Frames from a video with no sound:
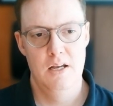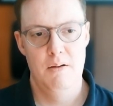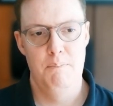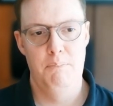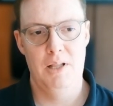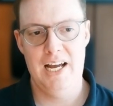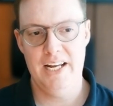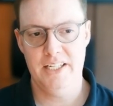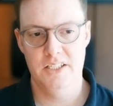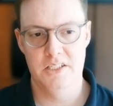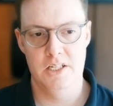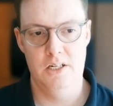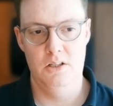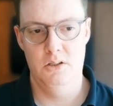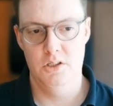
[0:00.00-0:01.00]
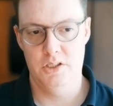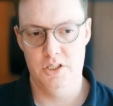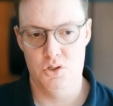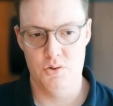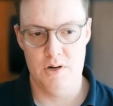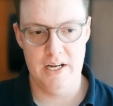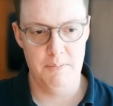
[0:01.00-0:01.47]
Black is going to look to
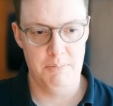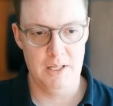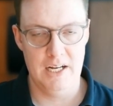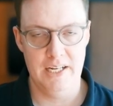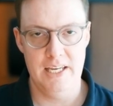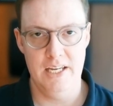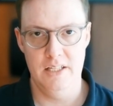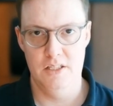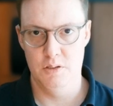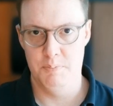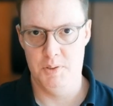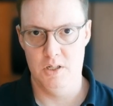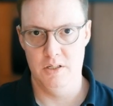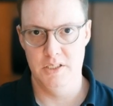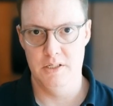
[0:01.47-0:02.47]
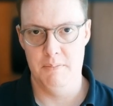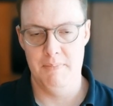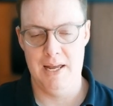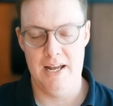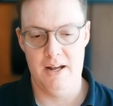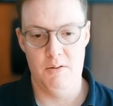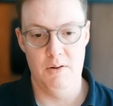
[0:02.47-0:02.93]
try to blockade this pawn
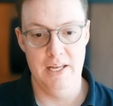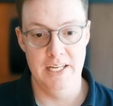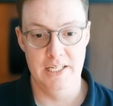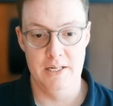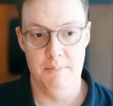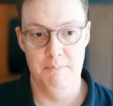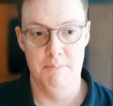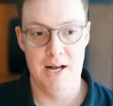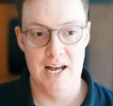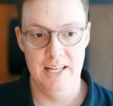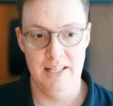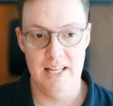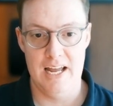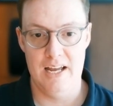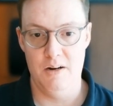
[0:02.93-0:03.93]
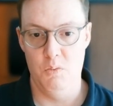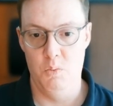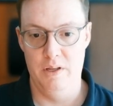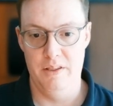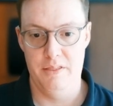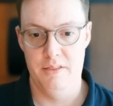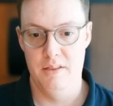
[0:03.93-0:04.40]
somehow and combine that
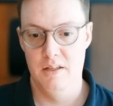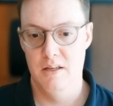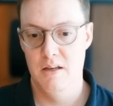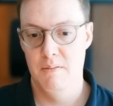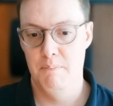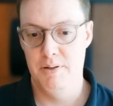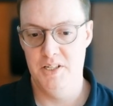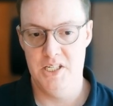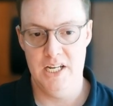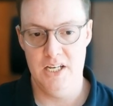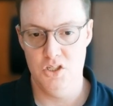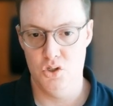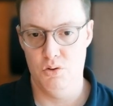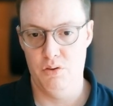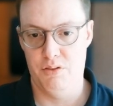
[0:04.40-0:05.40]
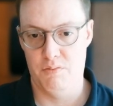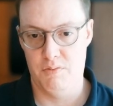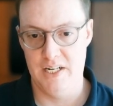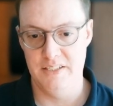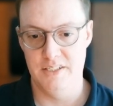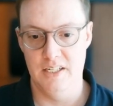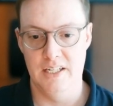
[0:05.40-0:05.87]
with potential
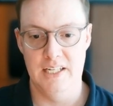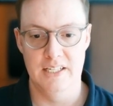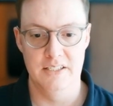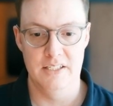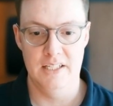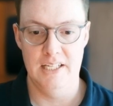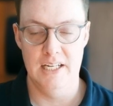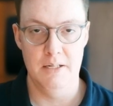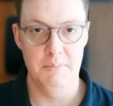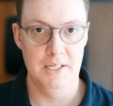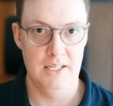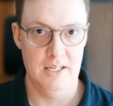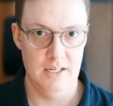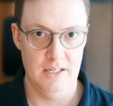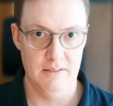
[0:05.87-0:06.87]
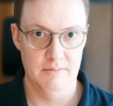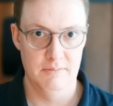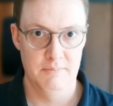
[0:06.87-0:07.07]
threats against the enemy king,